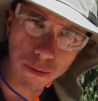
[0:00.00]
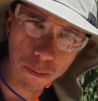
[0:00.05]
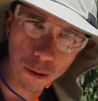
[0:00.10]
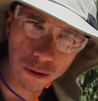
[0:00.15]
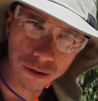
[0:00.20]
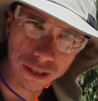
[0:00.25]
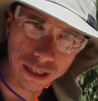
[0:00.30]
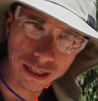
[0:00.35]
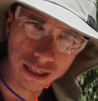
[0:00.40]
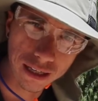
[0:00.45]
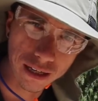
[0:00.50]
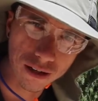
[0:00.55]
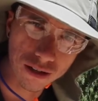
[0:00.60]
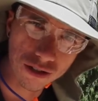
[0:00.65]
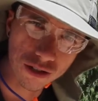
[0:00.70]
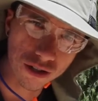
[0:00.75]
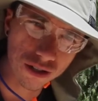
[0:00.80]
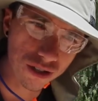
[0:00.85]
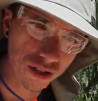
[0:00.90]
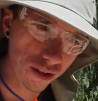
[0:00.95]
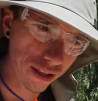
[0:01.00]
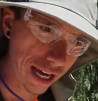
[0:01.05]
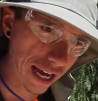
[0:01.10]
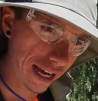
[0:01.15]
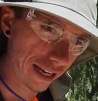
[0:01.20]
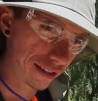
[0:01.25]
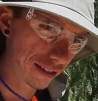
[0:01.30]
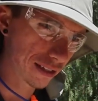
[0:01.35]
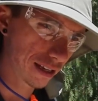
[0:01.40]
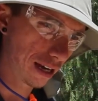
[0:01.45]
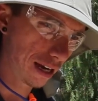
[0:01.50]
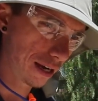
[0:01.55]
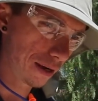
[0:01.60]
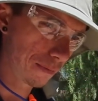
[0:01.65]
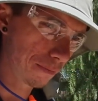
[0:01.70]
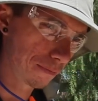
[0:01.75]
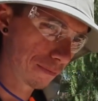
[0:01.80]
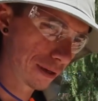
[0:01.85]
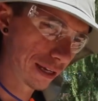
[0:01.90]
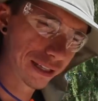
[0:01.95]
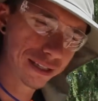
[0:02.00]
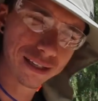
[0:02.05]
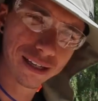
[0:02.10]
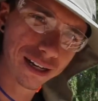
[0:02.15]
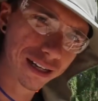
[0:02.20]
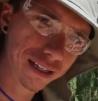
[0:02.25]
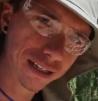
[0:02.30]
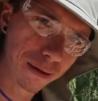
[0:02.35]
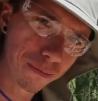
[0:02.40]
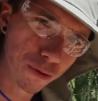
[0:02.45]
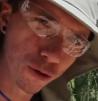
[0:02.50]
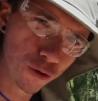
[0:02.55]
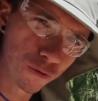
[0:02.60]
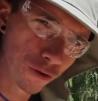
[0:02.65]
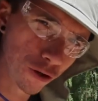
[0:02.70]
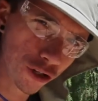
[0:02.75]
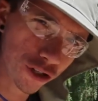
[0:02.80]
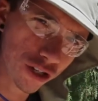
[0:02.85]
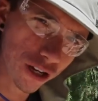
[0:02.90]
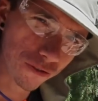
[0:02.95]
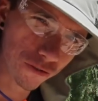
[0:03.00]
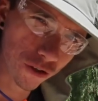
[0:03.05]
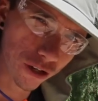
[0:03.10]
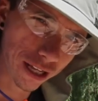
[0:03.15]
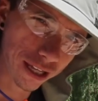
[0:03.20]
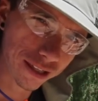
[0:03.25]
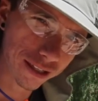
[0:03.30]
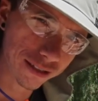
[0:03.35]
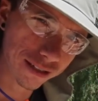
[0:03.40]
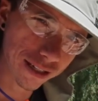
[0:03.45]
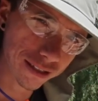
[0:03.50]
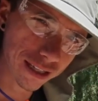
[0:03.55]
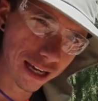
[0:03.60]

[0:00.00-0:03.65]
a bolt in here just so that it's not gonna move or shift or anything like